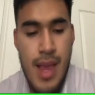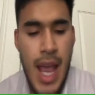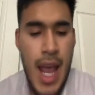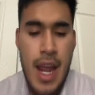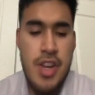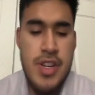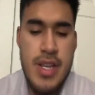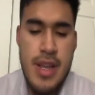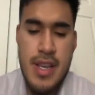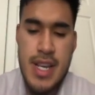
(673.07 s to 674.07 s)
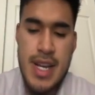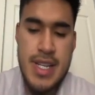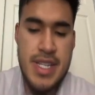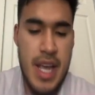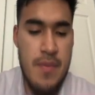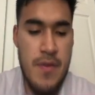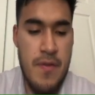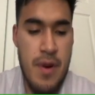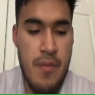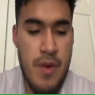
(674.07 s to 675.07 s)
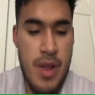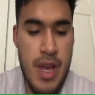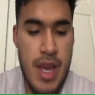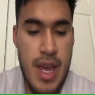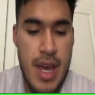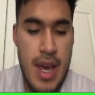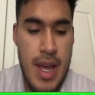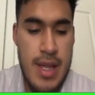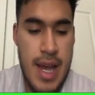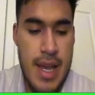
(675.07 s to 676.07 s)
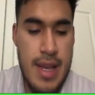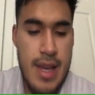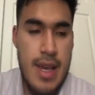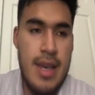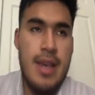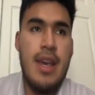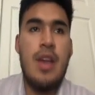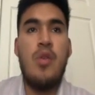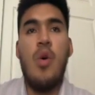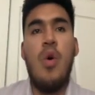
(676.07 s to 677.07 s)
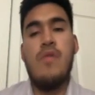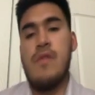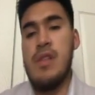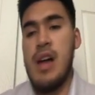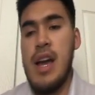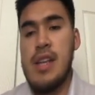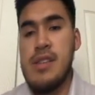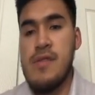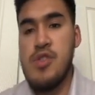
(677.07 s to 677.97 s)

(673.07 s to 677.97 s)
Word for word: and I just think this kind of stems from really like an over reliance on